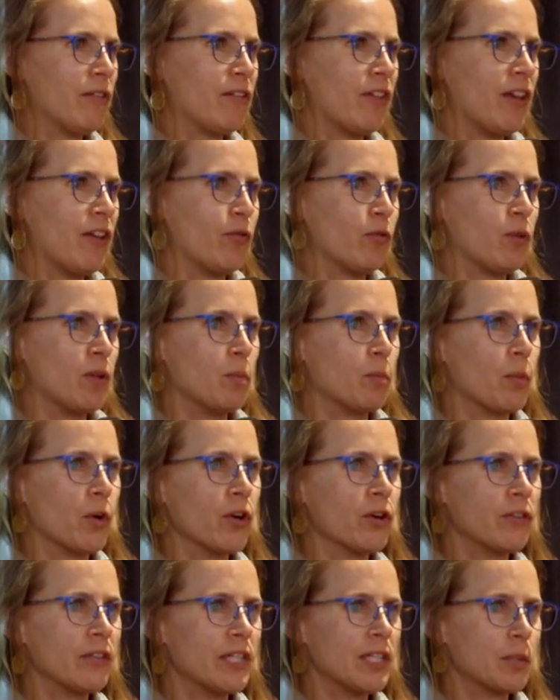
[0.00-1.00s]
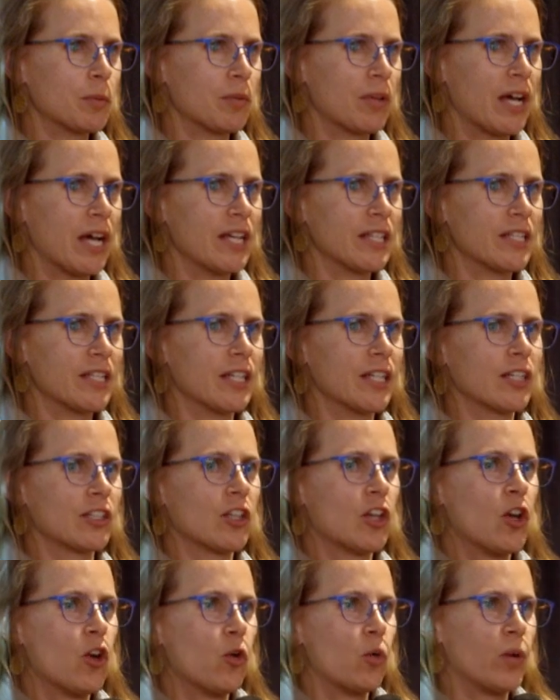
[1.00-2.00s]
If we burn these plastics,
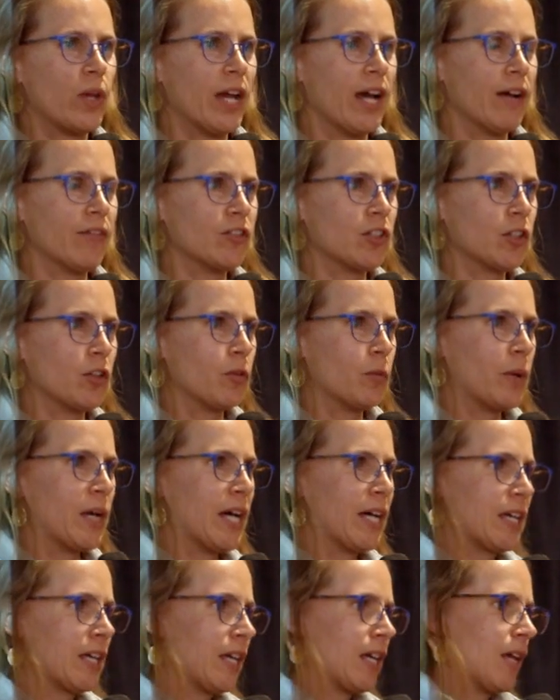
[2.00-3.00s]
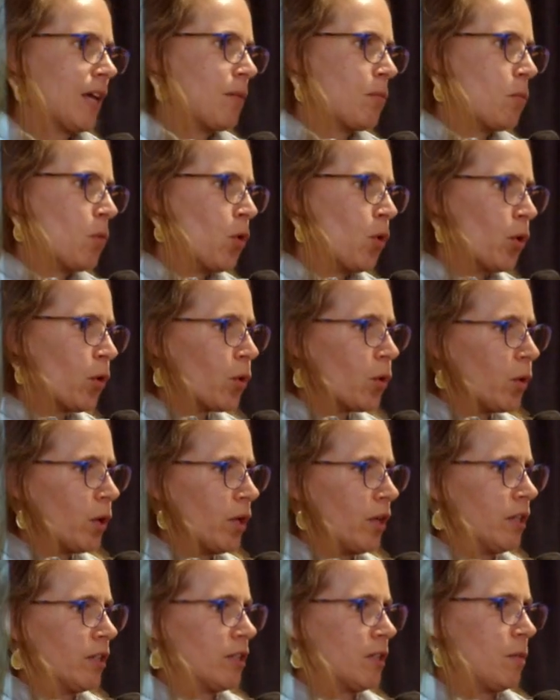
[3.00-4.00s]
we have to go back and get more
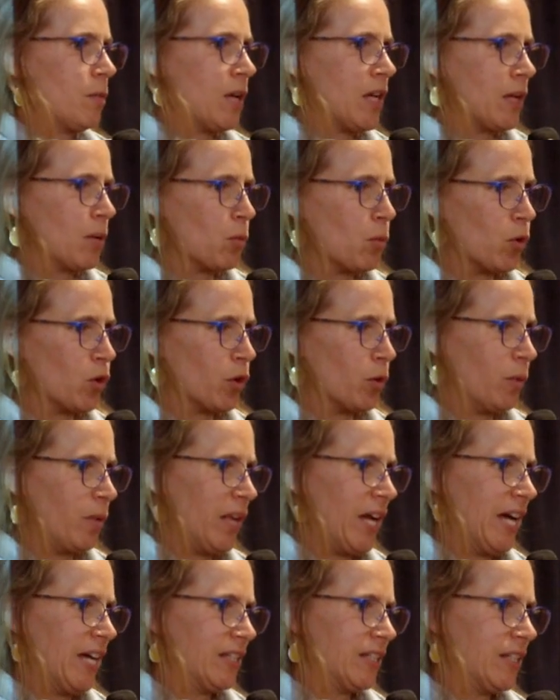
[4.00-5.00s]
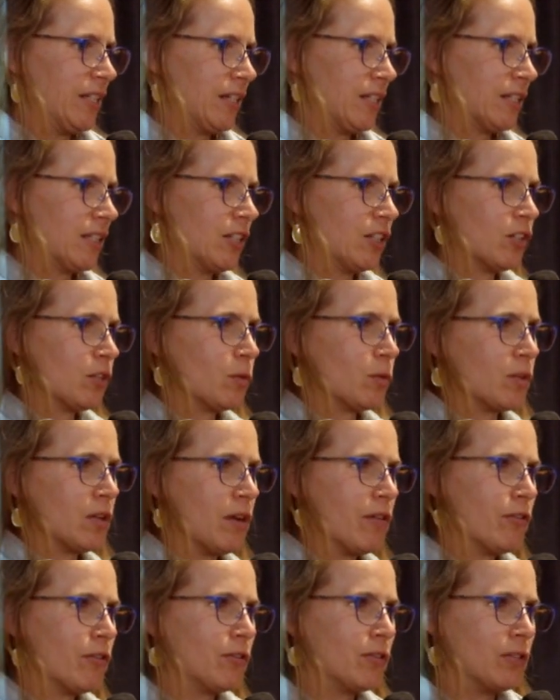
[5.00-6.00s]
oil to make more plastics. And so we're
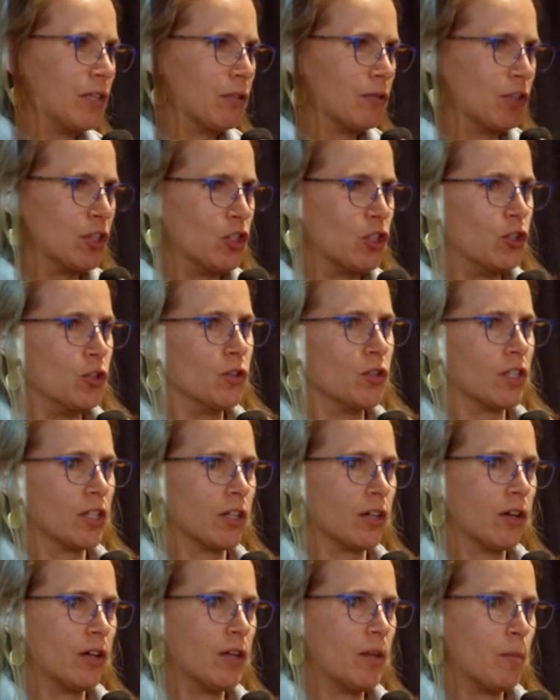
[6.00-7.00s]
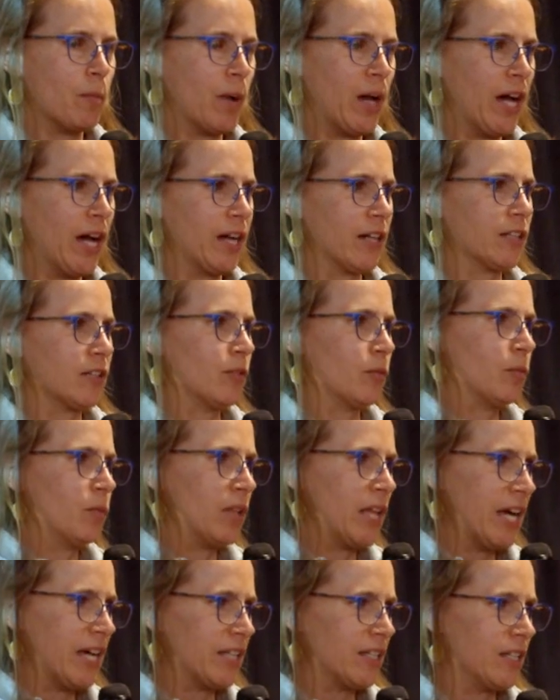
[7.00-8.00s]
never really reducing our impacts of
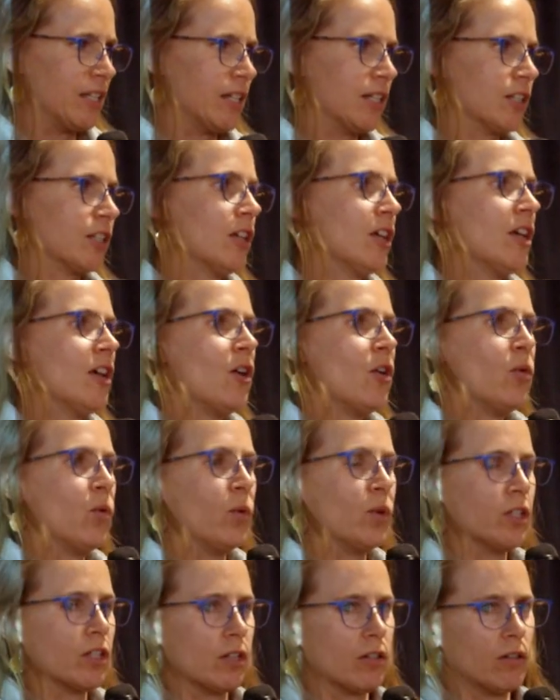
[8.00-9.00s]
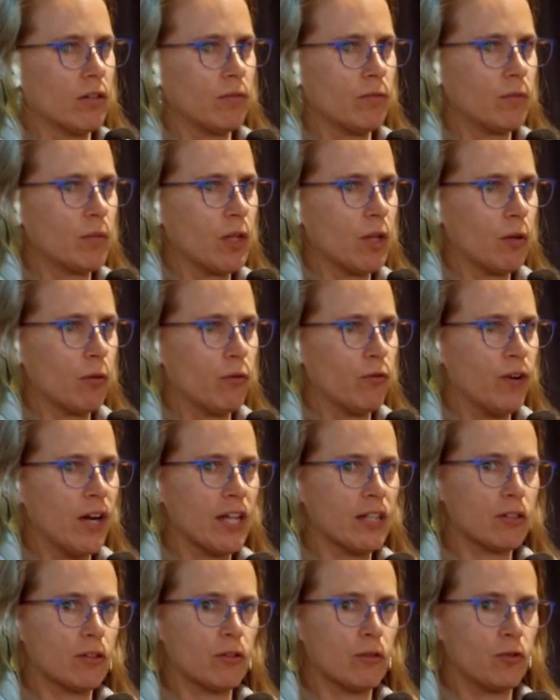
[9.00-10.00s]
plastics, which are
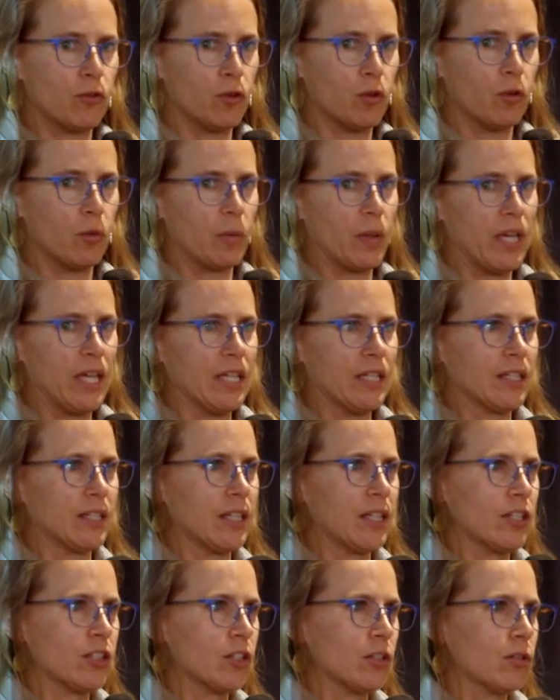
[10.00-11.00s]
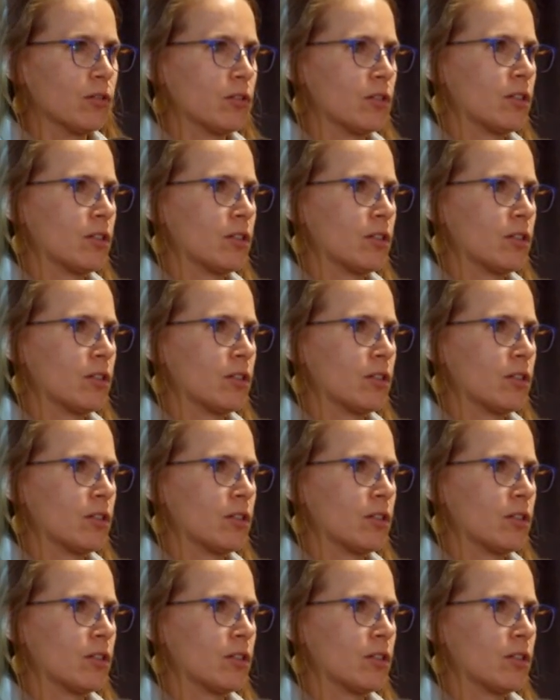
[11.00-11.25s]
fossil fuel based. And so